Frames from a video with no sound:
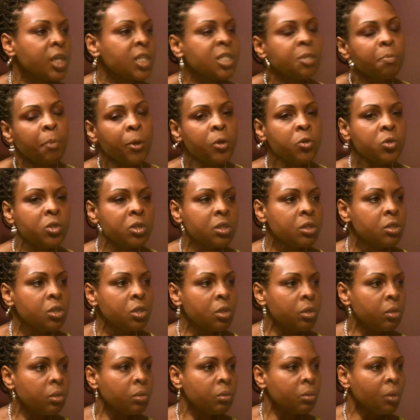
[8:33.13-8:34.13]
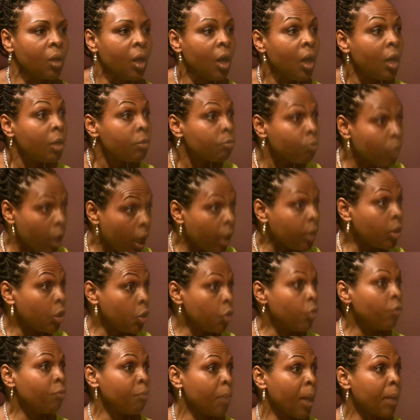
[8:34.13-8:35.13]
supposed to do.
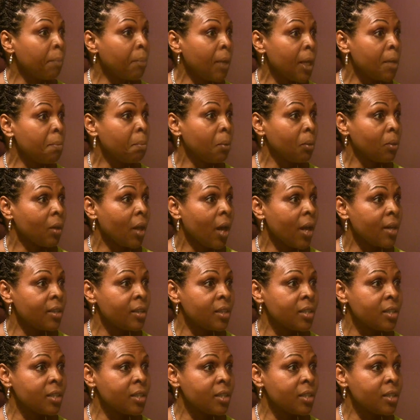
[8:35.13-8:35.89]
You've met people like this